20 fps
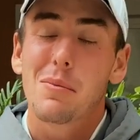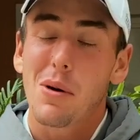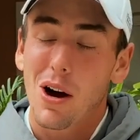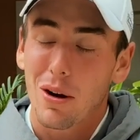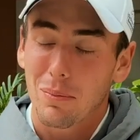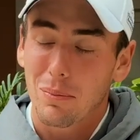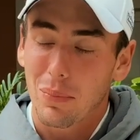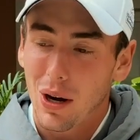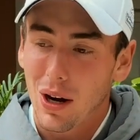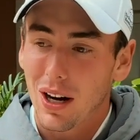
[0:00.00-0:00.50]
Our
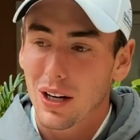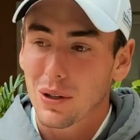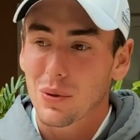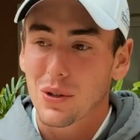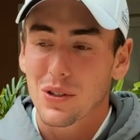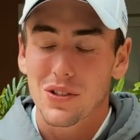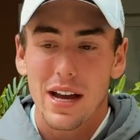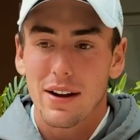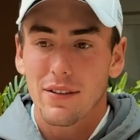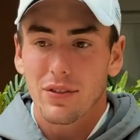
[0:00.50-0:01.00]
pod
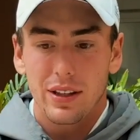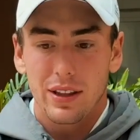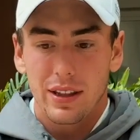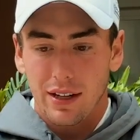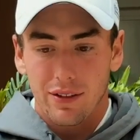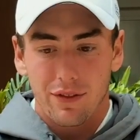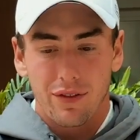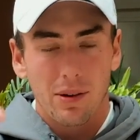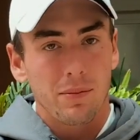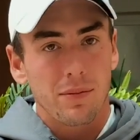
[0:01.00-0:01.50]
was
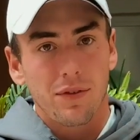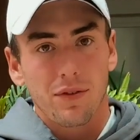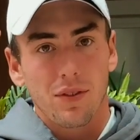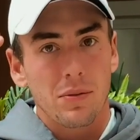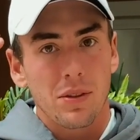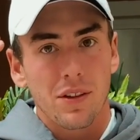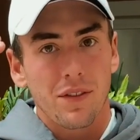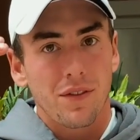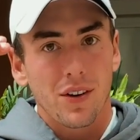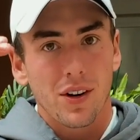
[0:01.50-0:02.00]
everything from,
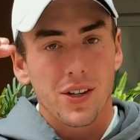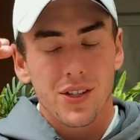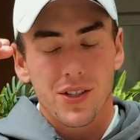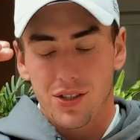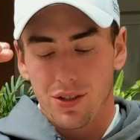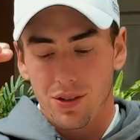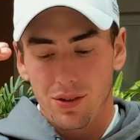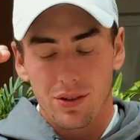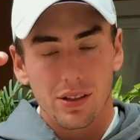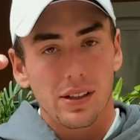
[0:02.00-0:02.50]
from the first
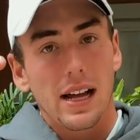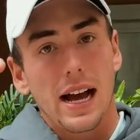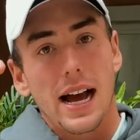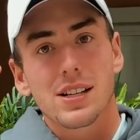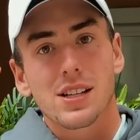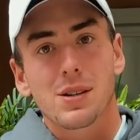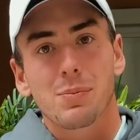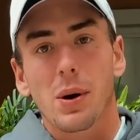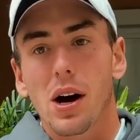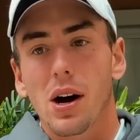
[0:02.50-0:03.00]
to the
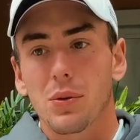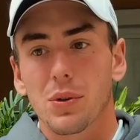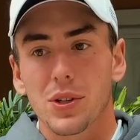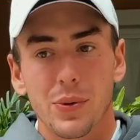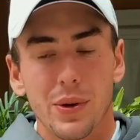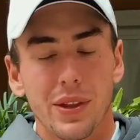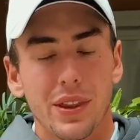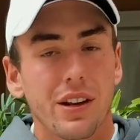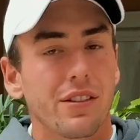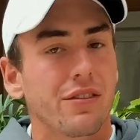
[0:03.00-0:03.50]
last spot was
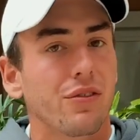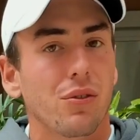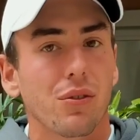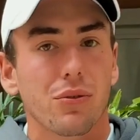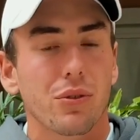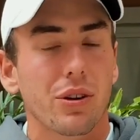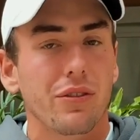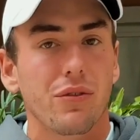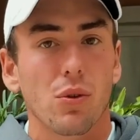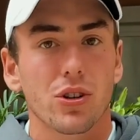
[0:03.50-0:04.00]
within
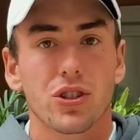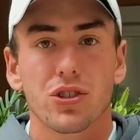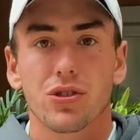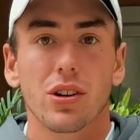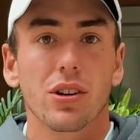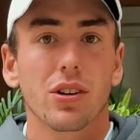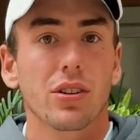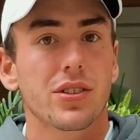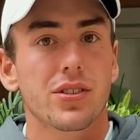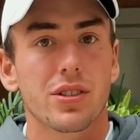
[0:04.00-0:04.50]
three, four
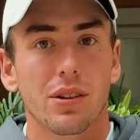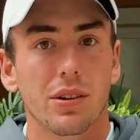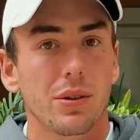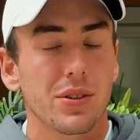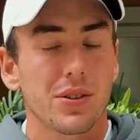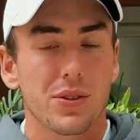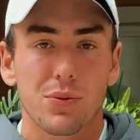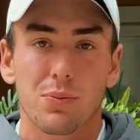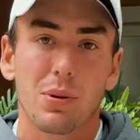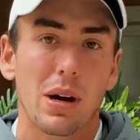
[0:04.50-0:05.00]
strokes. So it
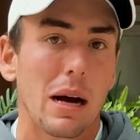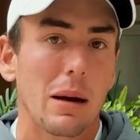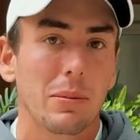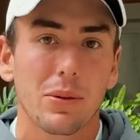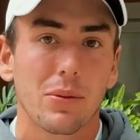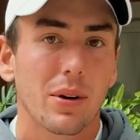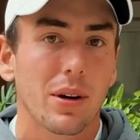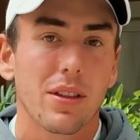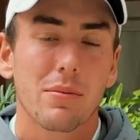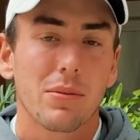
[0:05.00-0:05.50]
was probably
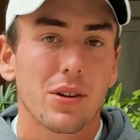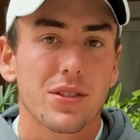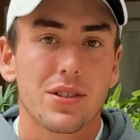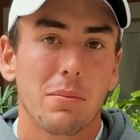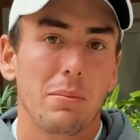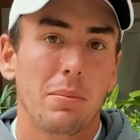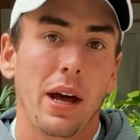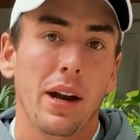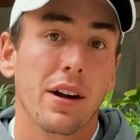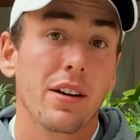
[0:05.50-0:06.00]
one of the most
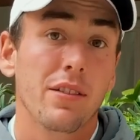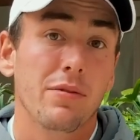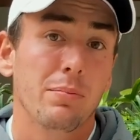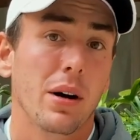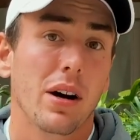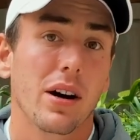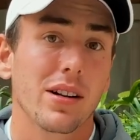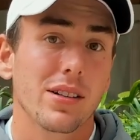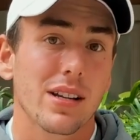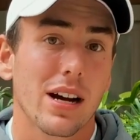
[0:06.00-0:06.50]
competitive
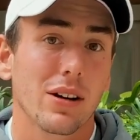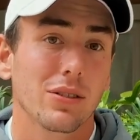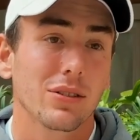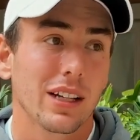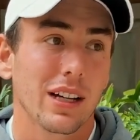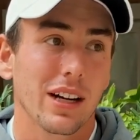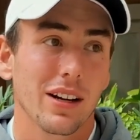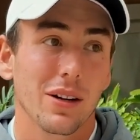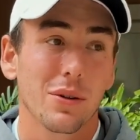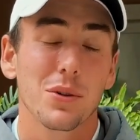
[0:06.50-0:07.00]
pods out
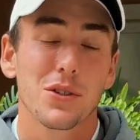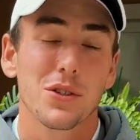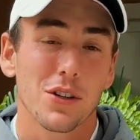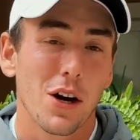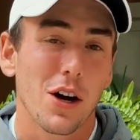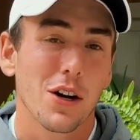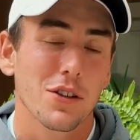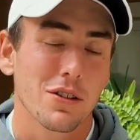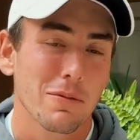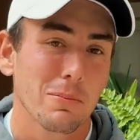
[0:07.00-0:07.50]
there. It was an
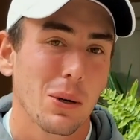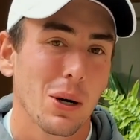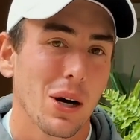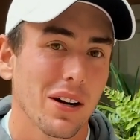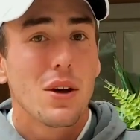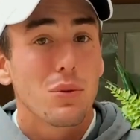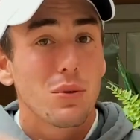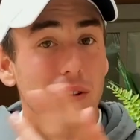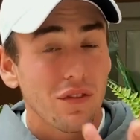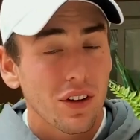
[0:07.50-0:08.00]
awesome
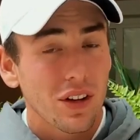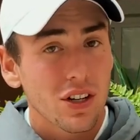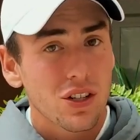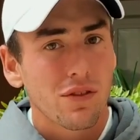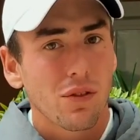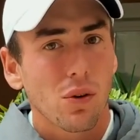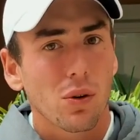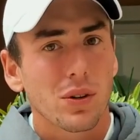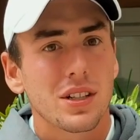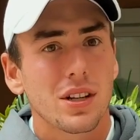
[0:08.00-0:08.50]
pod. We finished
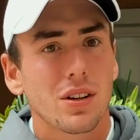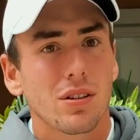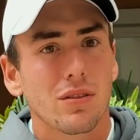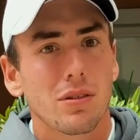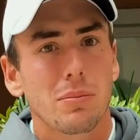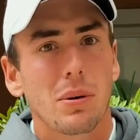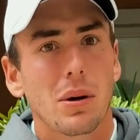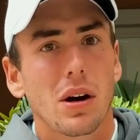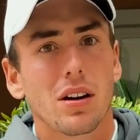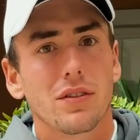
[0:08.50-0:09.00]
fourteen over
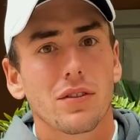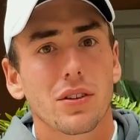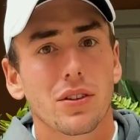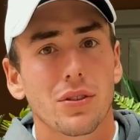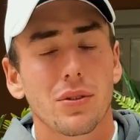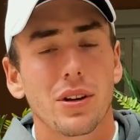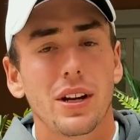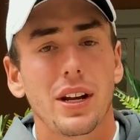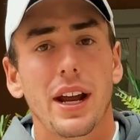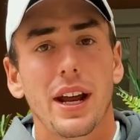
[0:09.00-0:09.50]
par for
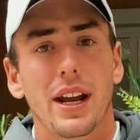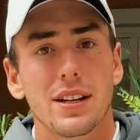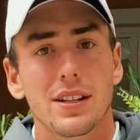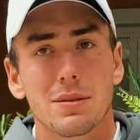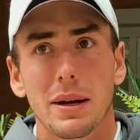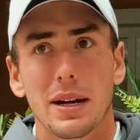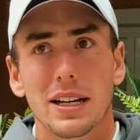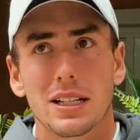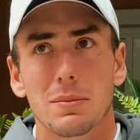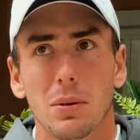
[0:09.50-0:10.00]
three days,
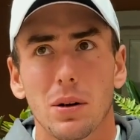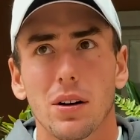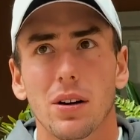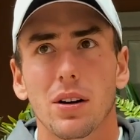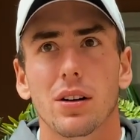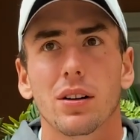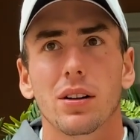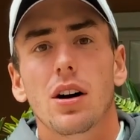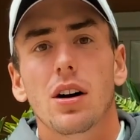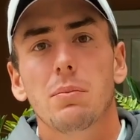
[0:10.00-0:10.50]
best
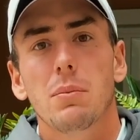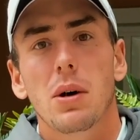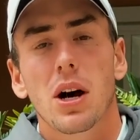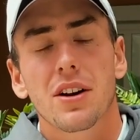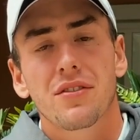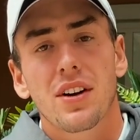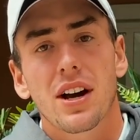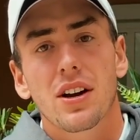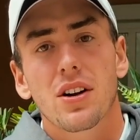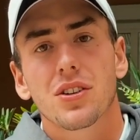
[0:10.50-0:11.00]
ball,
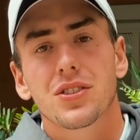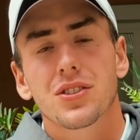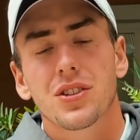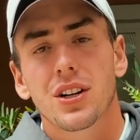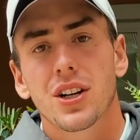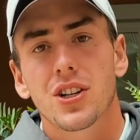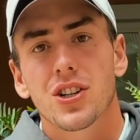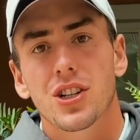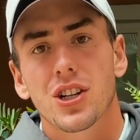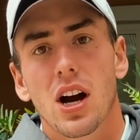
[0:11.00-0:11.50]
modified
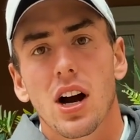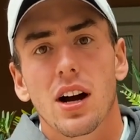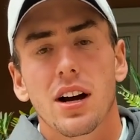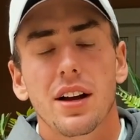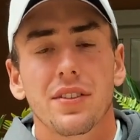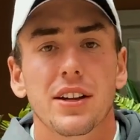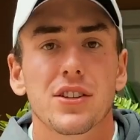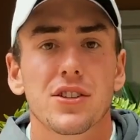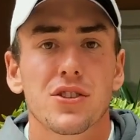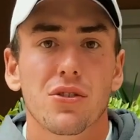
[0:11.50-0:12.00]
alternate shot,
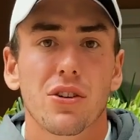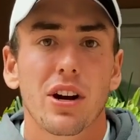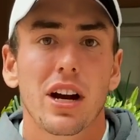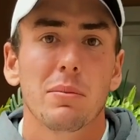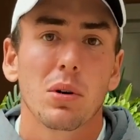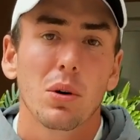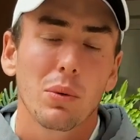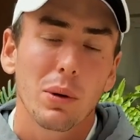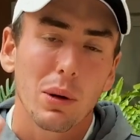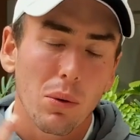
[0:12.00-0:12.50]
and then
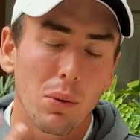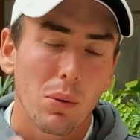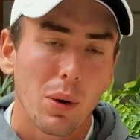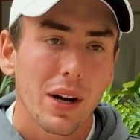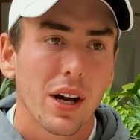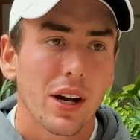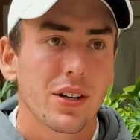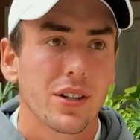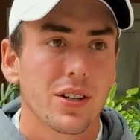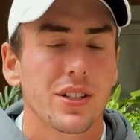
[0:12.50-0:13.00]
scramble. We were one
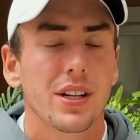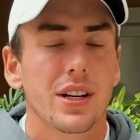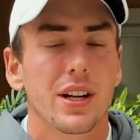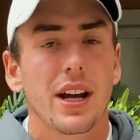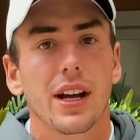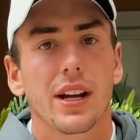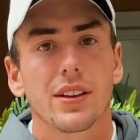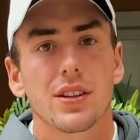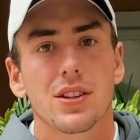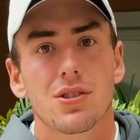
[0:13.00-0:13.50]
under
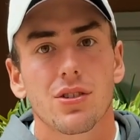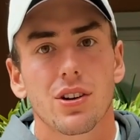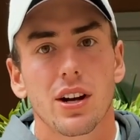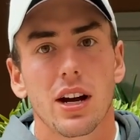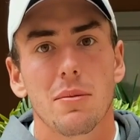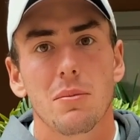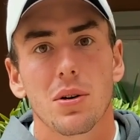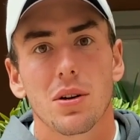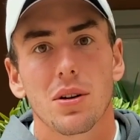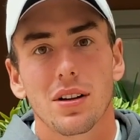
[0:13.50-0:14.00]
today in the
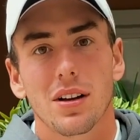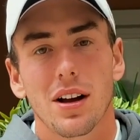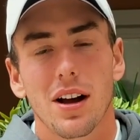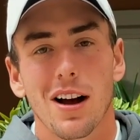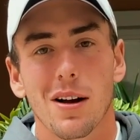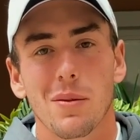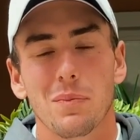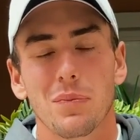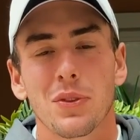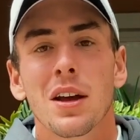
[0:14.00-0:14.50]
scramble.
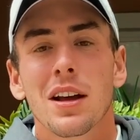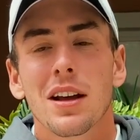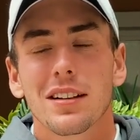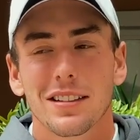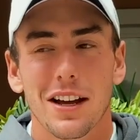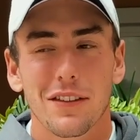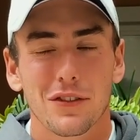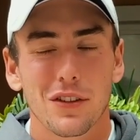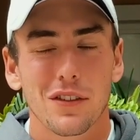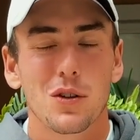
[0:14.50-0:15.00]
Um,
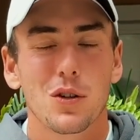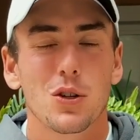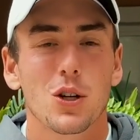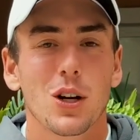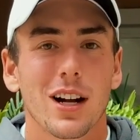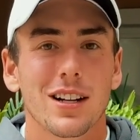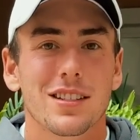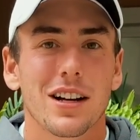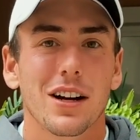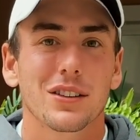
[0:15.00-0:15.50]
left a few
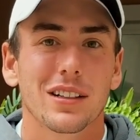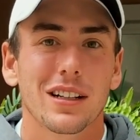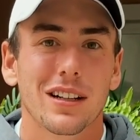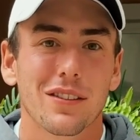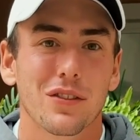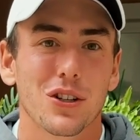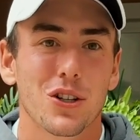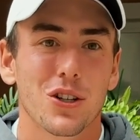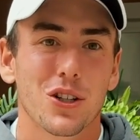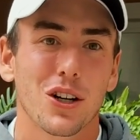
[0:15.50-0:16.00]
shots out there
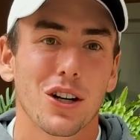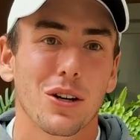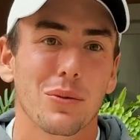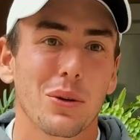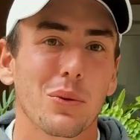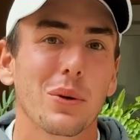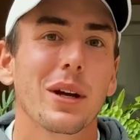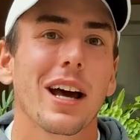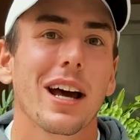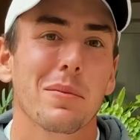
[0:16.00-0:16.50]
for sure,
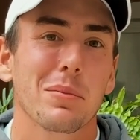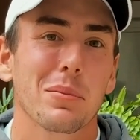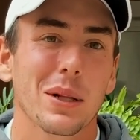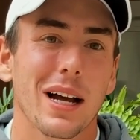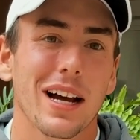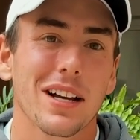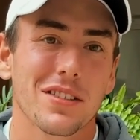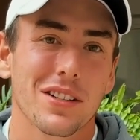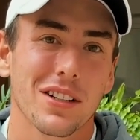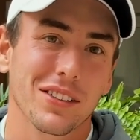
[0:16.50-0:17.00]
but we had a
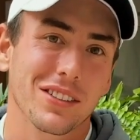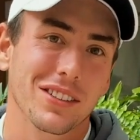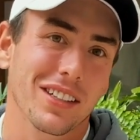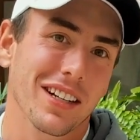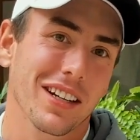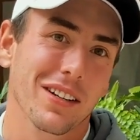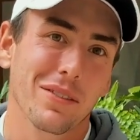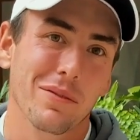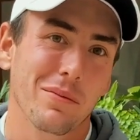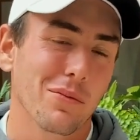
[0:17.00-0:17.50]
blast out
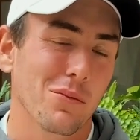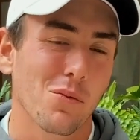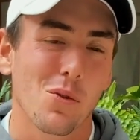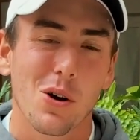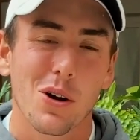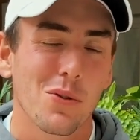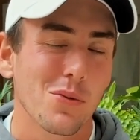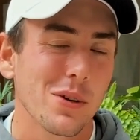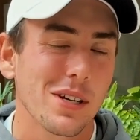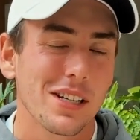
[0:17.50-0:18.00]
there.
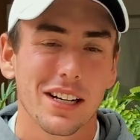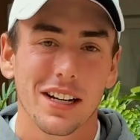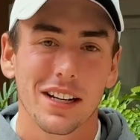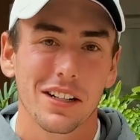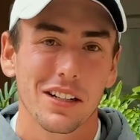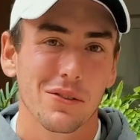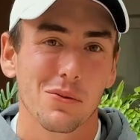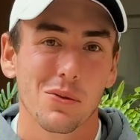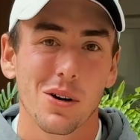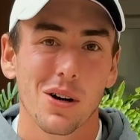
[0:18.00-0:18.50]
What a weekend
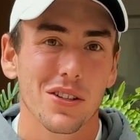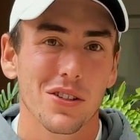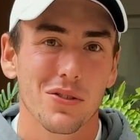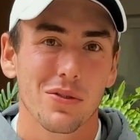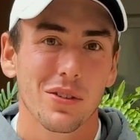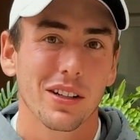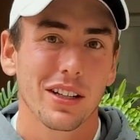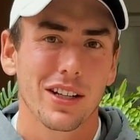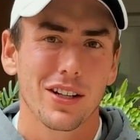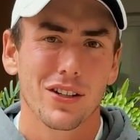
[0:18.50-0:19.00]
it was,
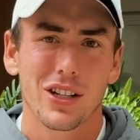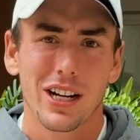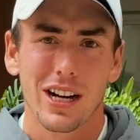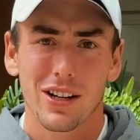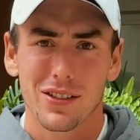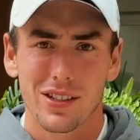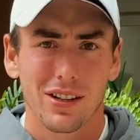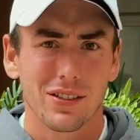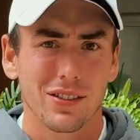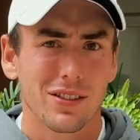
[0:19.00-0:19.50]
really.
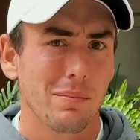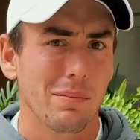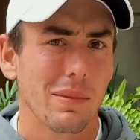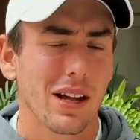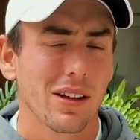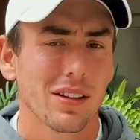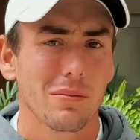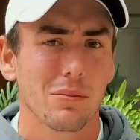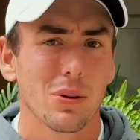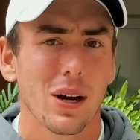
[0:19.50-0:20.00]
Shouts out to
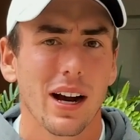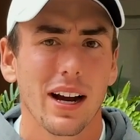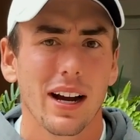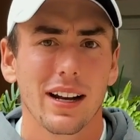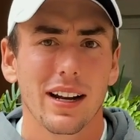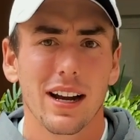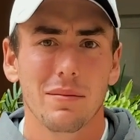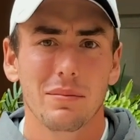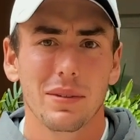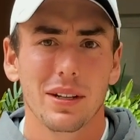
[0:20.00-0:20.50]
Mel and
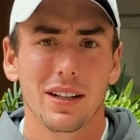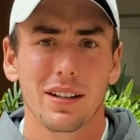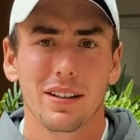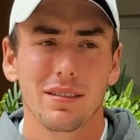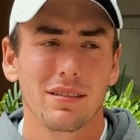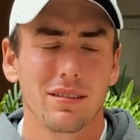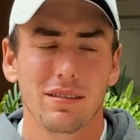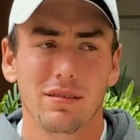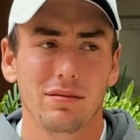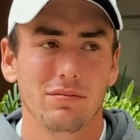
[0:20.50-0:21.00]
Bryan. I mean,
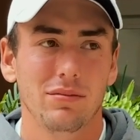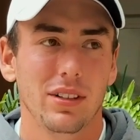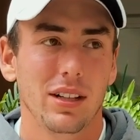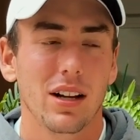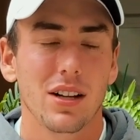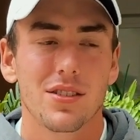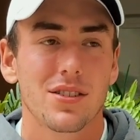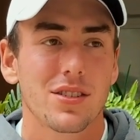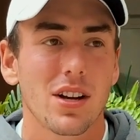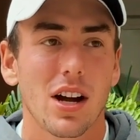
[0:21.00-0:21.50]

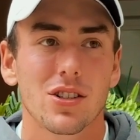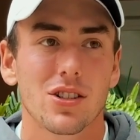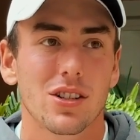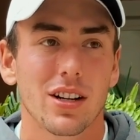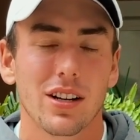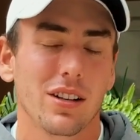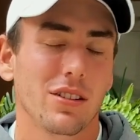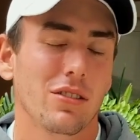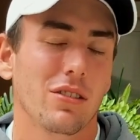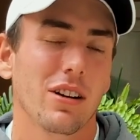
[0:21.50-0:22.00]
such
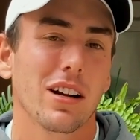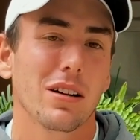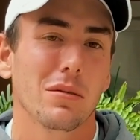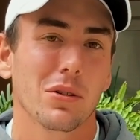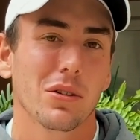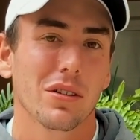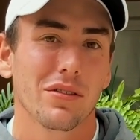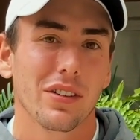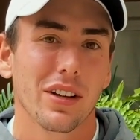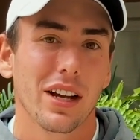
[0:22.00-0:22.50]
an
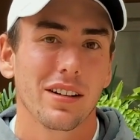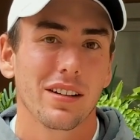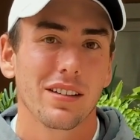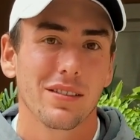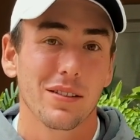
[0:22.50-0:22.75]
incredible event.